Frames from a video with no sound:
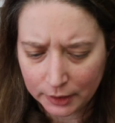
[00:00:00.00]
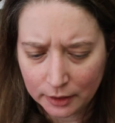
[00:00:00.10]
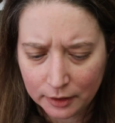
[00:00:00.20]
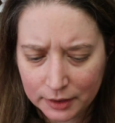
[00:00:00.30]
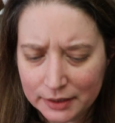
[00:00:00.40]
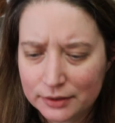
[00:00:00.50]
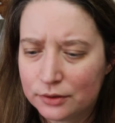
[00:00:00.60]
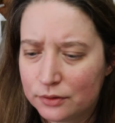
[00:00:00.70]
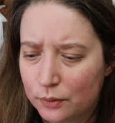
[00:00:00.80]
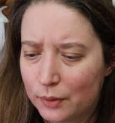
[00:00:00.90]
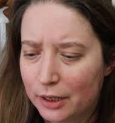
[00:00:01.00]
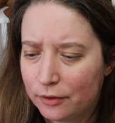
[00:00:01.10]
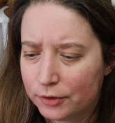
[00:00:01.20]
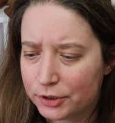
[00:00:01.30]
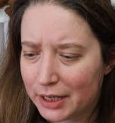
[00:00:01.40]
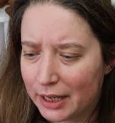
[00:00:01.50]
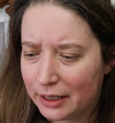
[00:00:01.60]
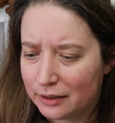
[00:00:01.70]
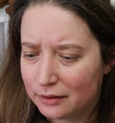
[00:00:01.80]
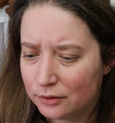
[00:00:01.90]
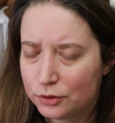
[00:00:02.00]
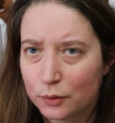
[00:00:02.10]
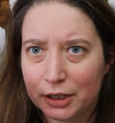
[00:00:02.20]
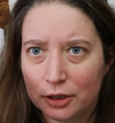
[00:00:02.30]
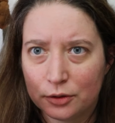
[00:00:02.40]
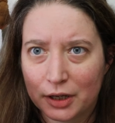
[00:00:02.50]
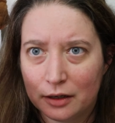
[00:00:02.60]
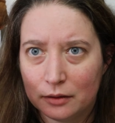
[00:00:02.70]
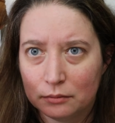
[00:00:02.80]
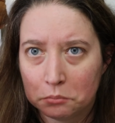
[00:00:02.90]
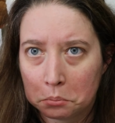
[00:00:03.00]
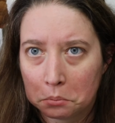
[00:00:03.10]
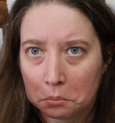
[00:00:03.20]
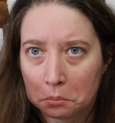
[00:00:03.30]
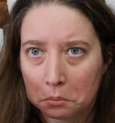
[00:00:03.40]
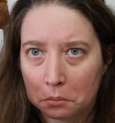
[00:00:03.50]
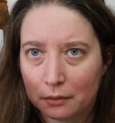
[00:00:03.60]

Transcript: It's 12 or 10, 20 or 10.